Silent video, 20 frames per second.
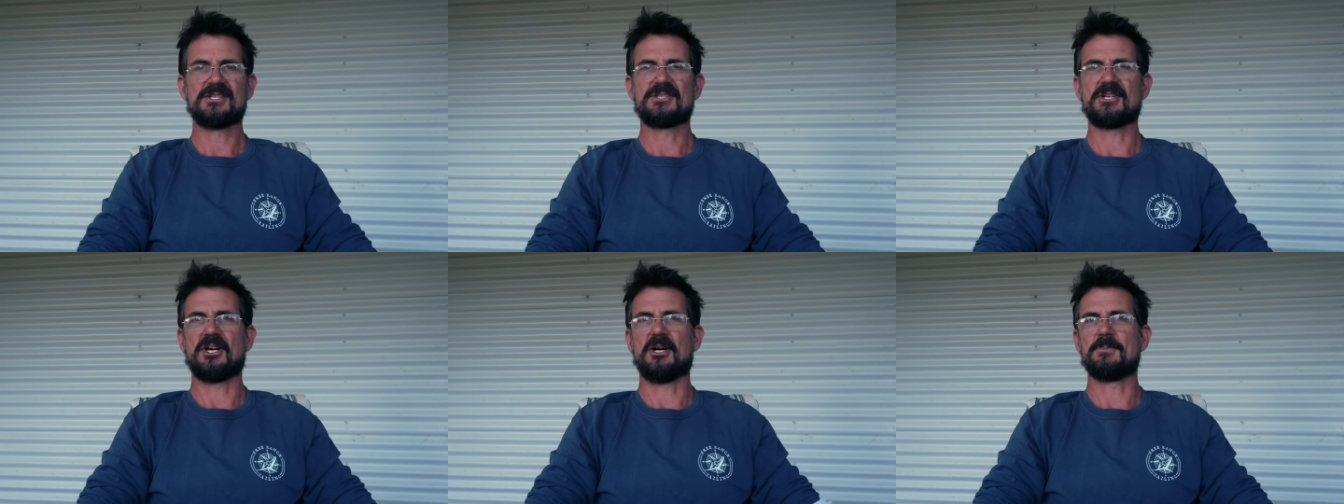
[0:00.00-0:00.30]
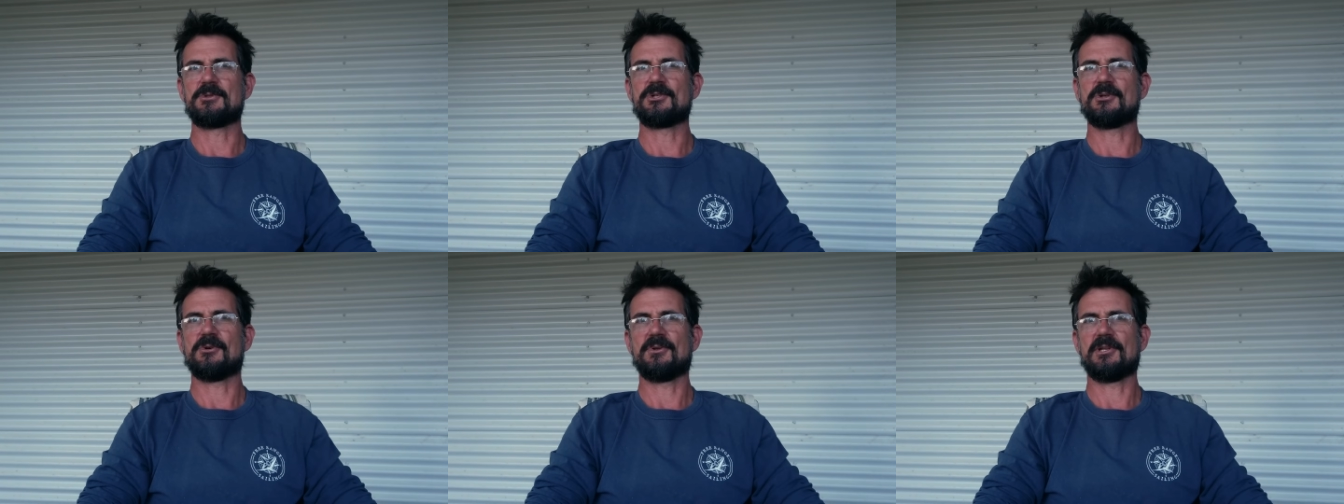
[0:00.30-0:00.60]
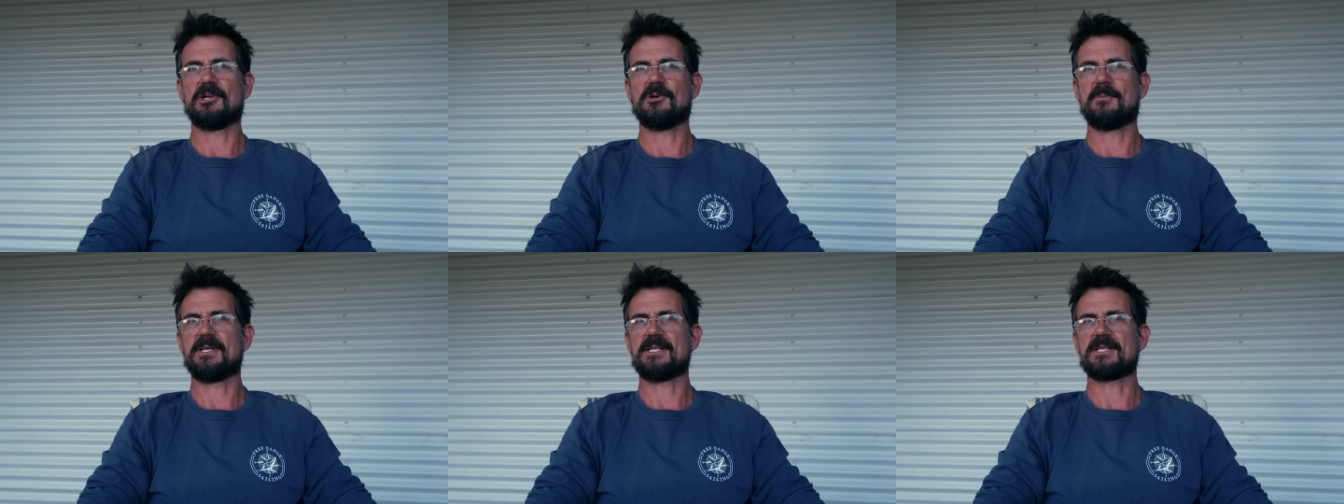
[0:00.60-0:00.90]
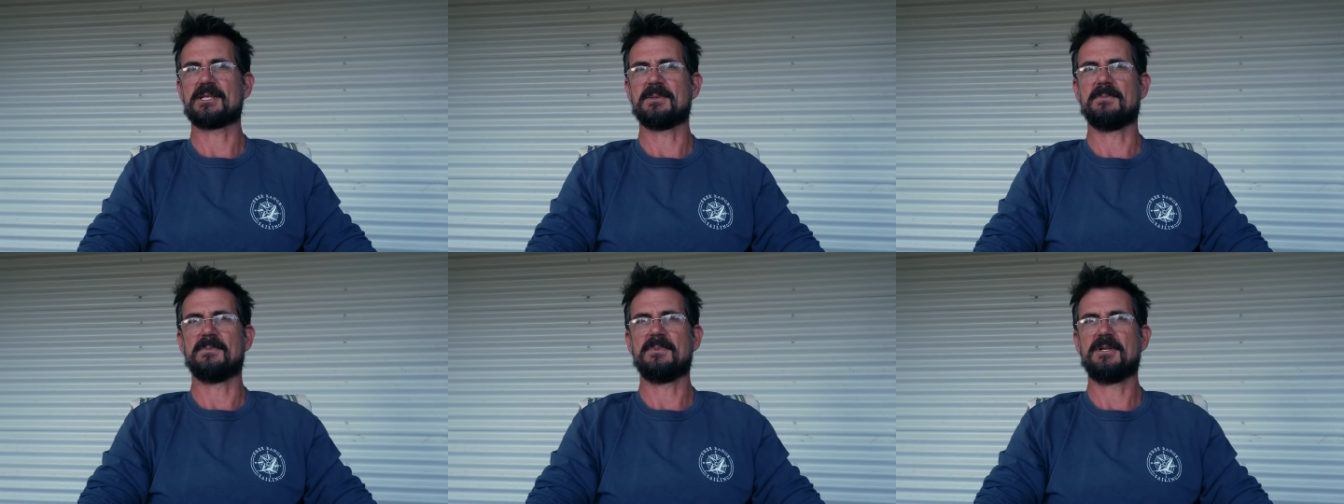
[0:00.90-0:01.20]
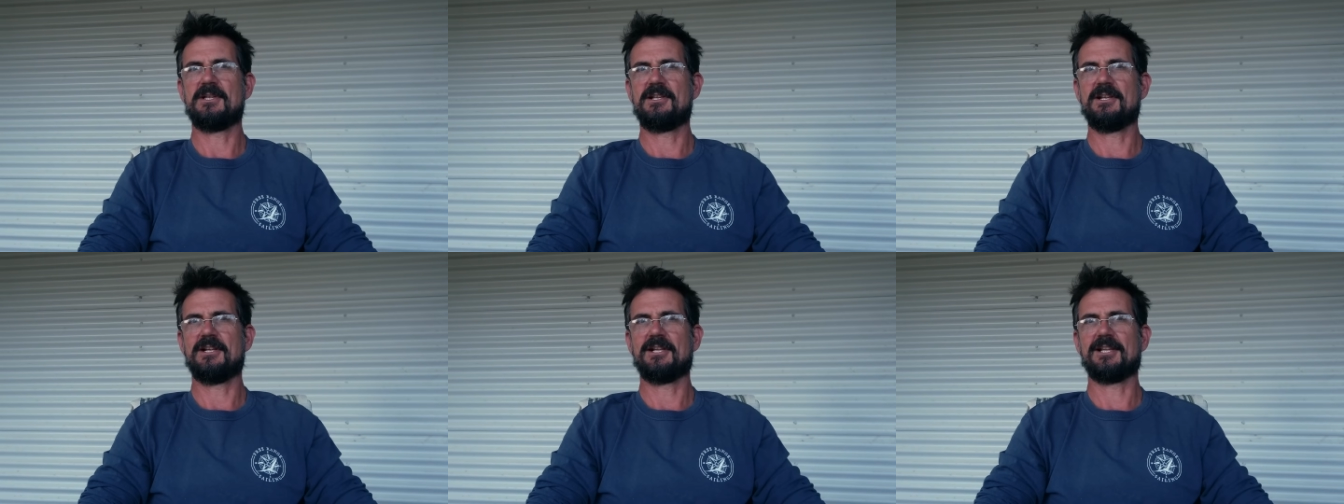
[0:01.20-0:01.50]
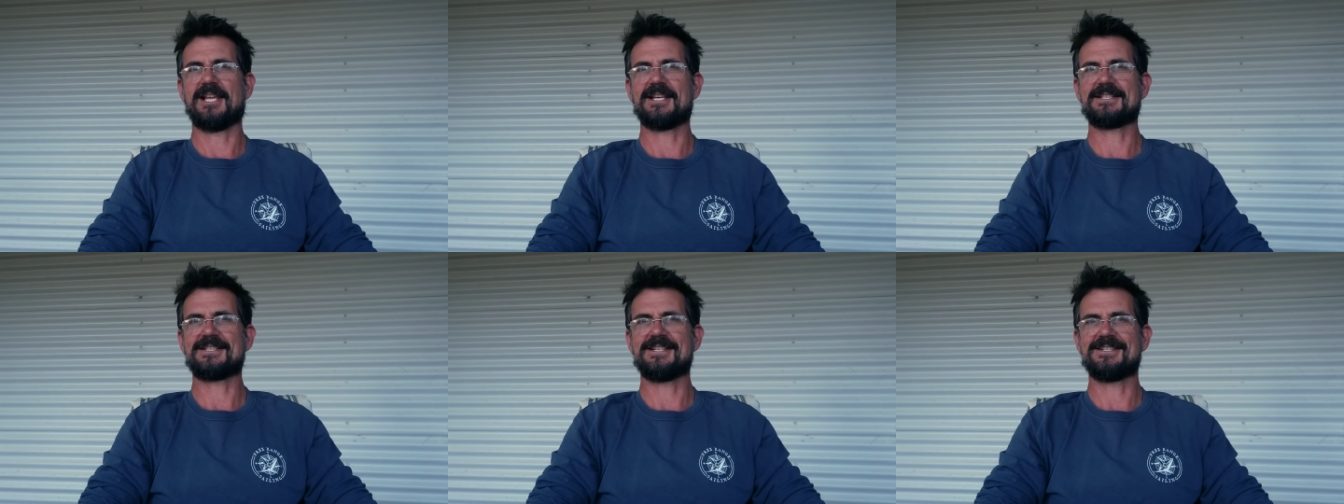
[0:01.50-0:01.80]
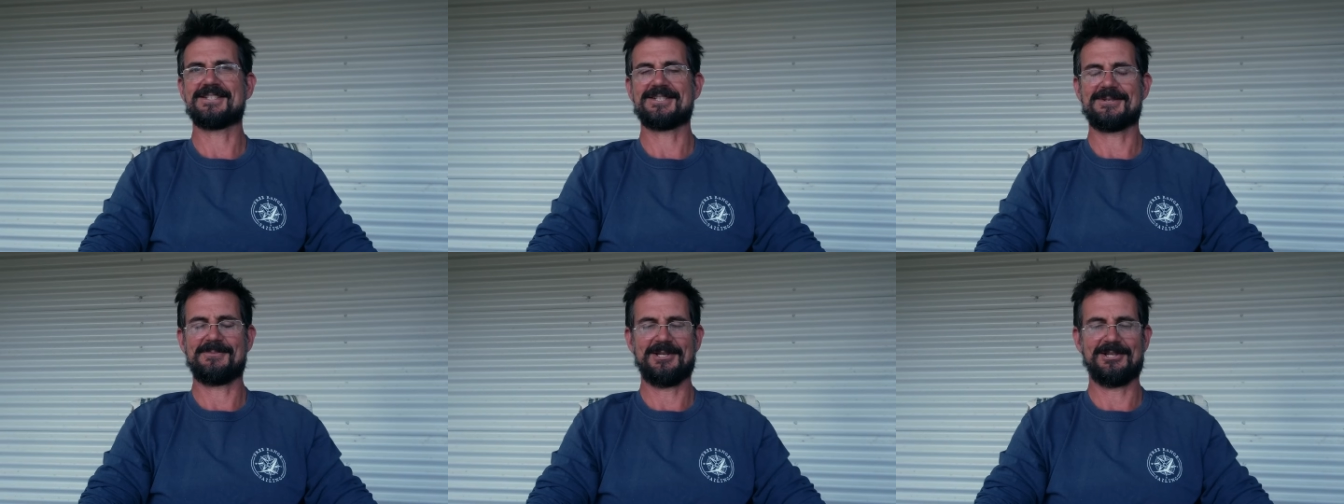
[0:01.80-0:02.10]
so I'm sure there'll be some
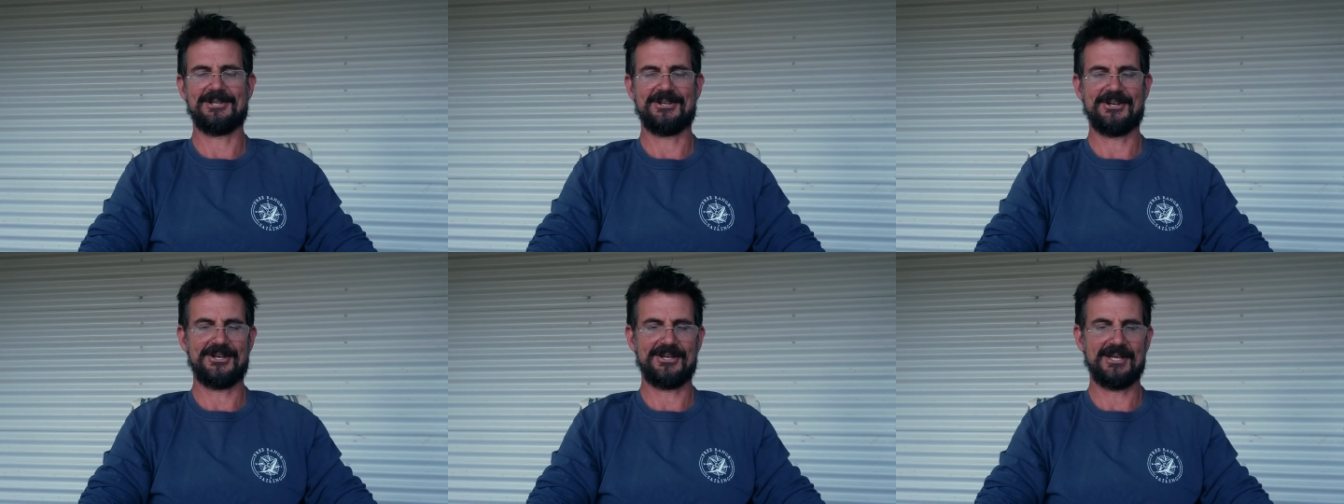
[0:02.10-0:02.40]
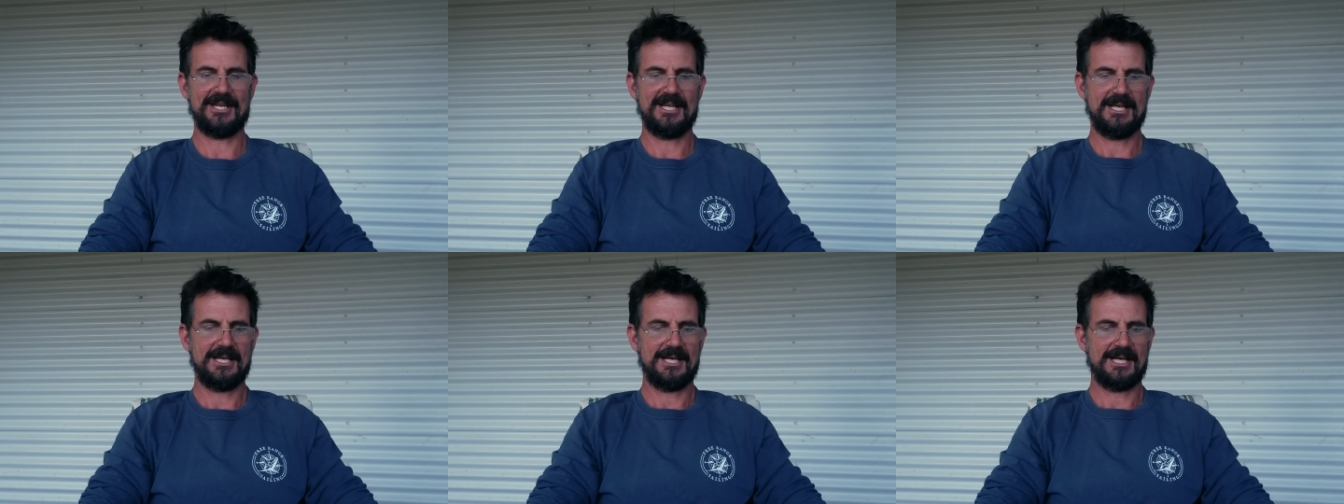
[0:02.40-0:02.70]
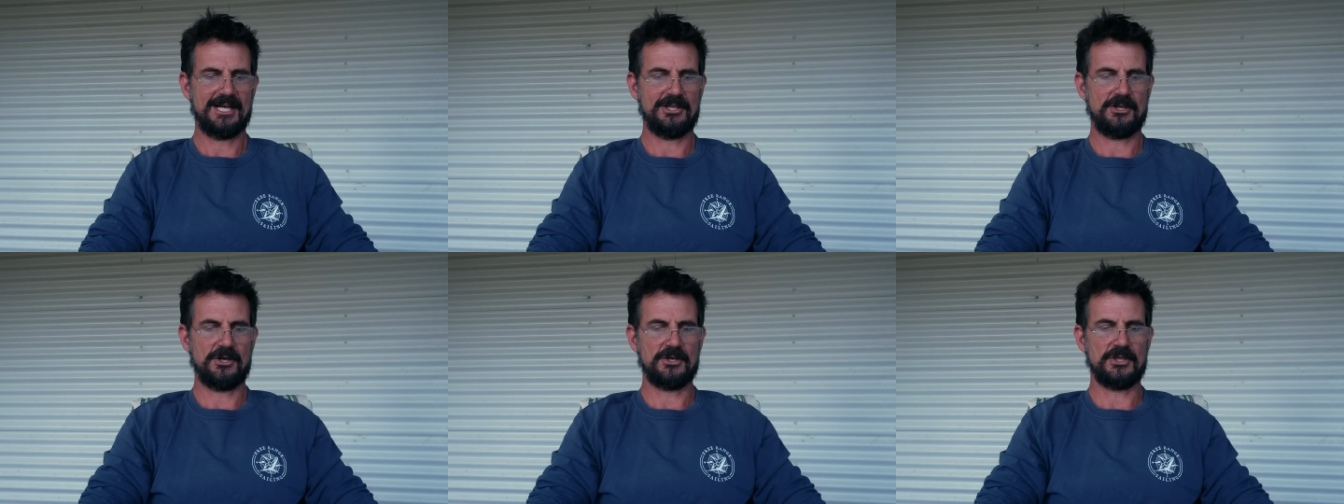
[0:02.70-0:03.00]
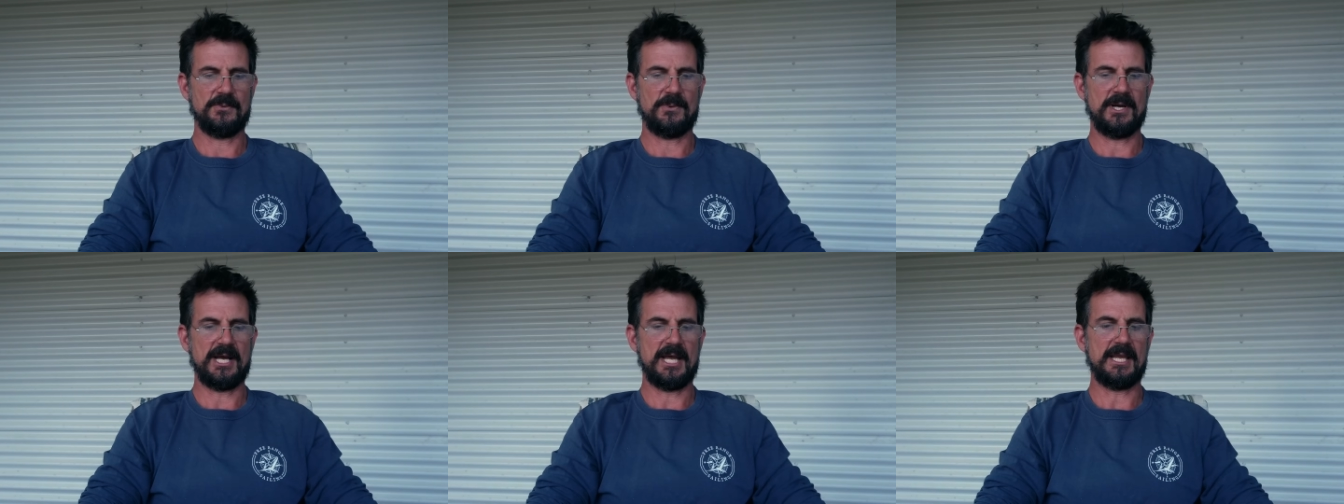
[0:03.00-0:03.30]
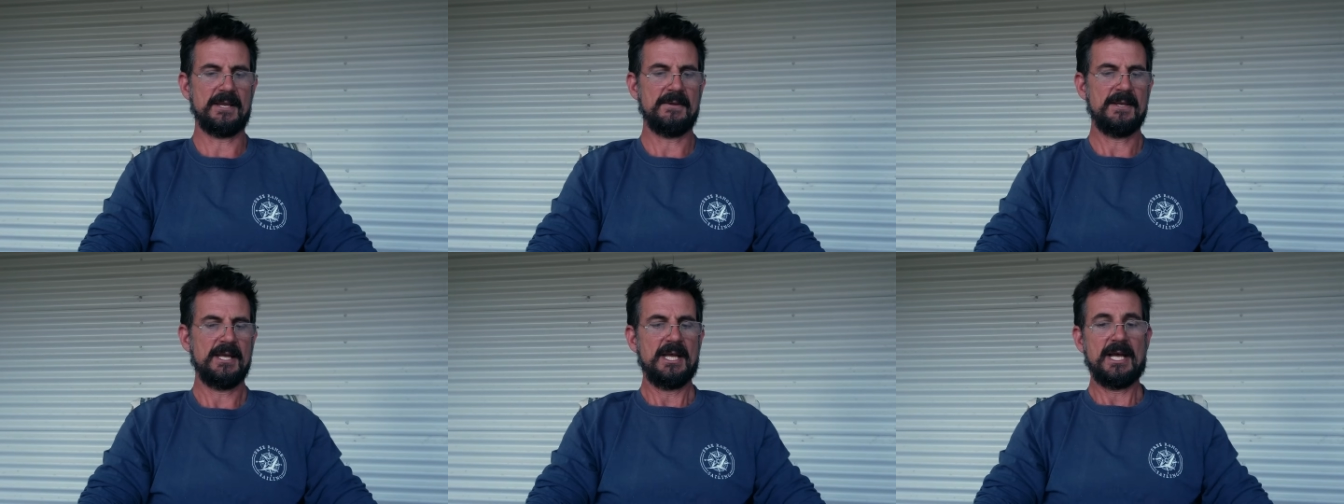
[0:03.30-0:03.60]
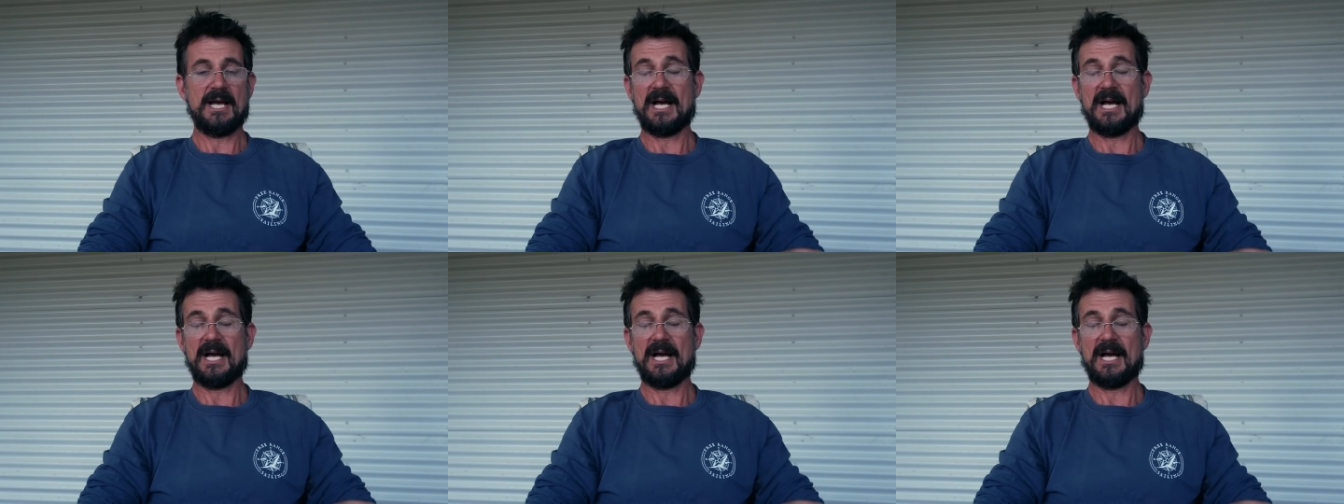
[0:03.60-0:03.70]
lessons to be learnt along the way.